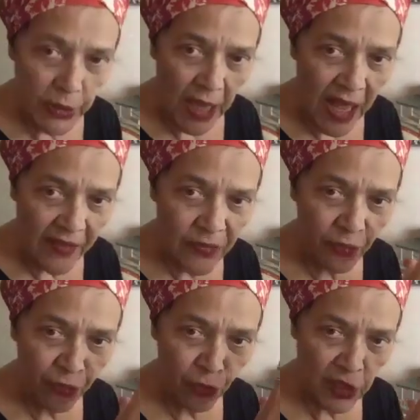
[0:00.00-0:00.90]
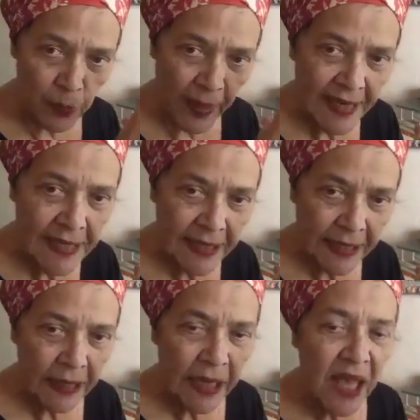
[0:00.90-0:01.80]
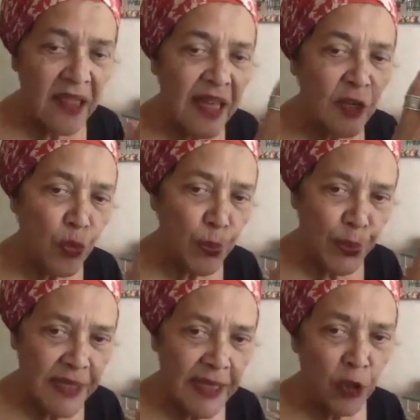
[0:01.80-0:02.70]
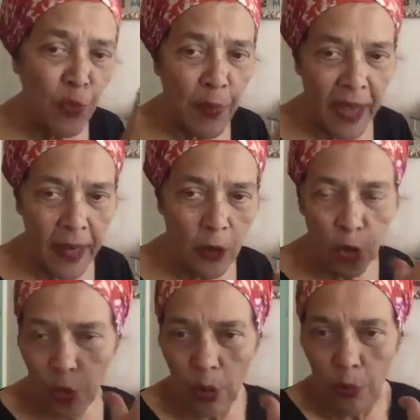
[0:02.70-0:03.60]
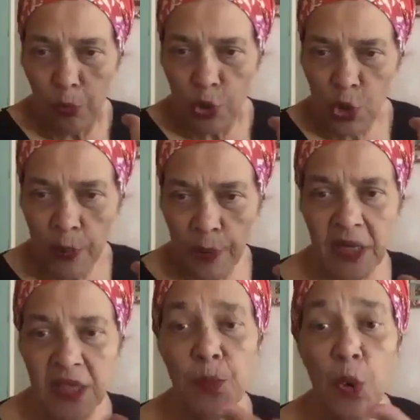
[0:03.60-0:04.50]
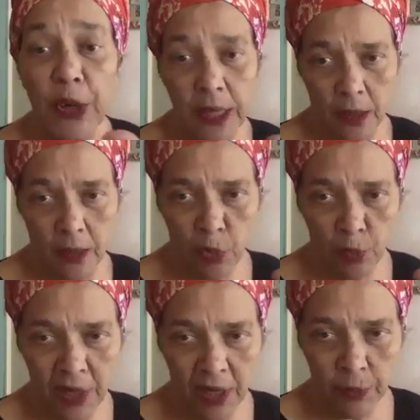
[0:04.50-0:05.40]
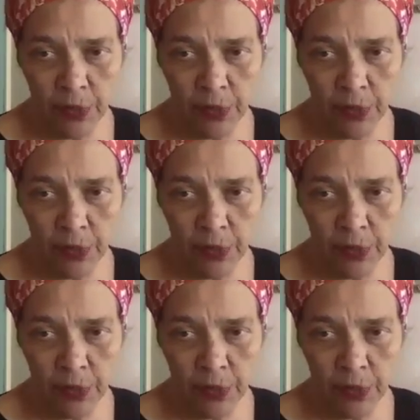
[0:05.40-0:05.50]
have the first painting that represent a man, a bourgeois man smoking a pipe?